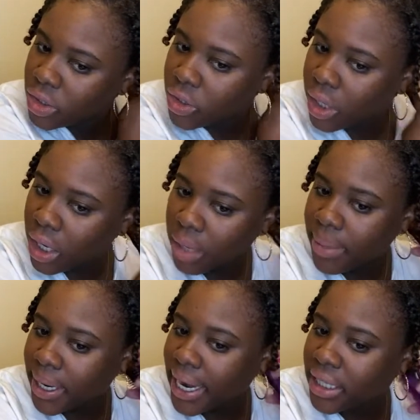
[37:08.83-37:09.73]
Um, uh,
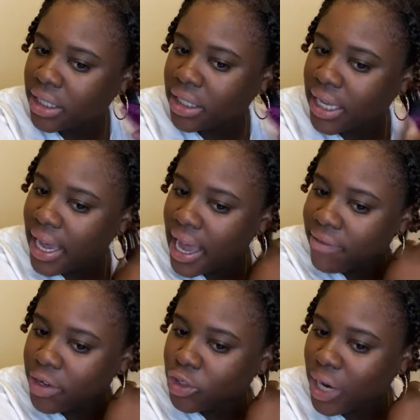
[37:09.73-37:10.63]
Acacia said, have
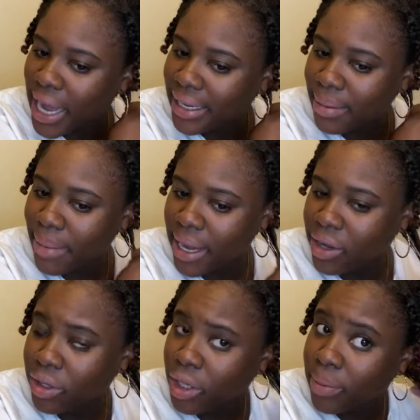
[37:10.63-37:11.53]
you tried the mango
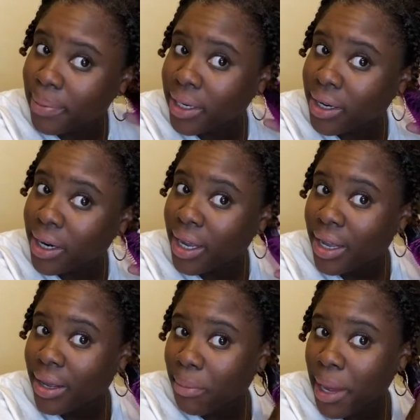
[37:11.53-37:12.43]
glow butter?
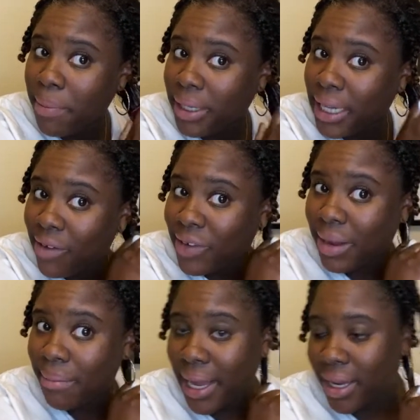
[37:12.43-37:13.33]
People loving
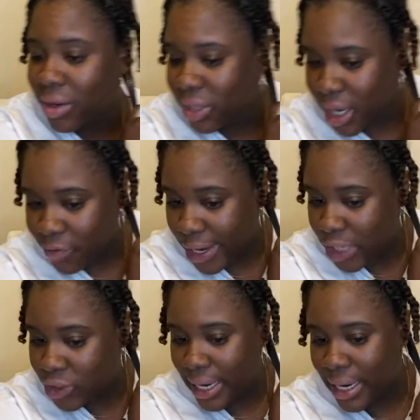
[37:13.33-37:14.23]
that mango now. If you ain't
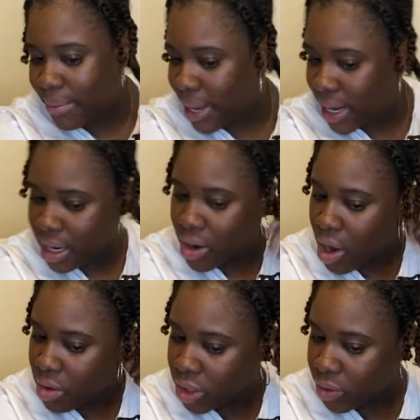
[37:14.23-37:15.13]
tried that mango, I
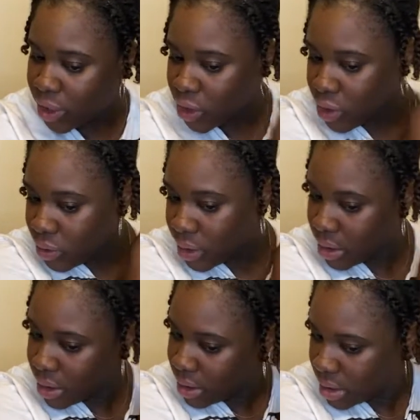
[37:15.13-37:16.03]
don't know what you're doing.
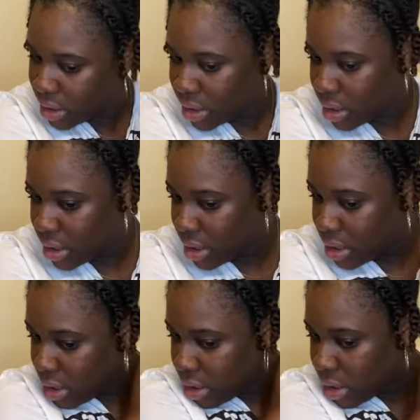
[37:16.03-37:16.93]

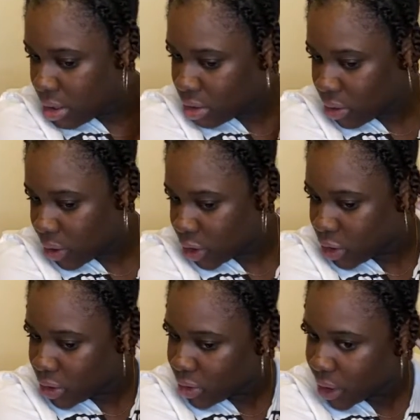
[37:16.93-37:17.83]
I don't know what you're
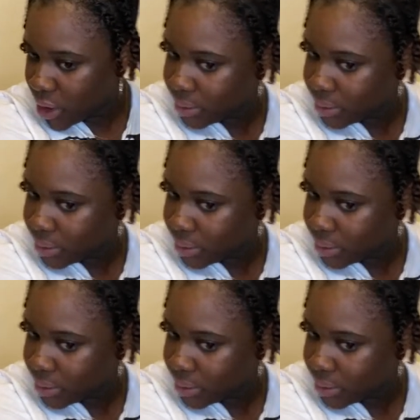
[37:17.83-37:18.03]
doing.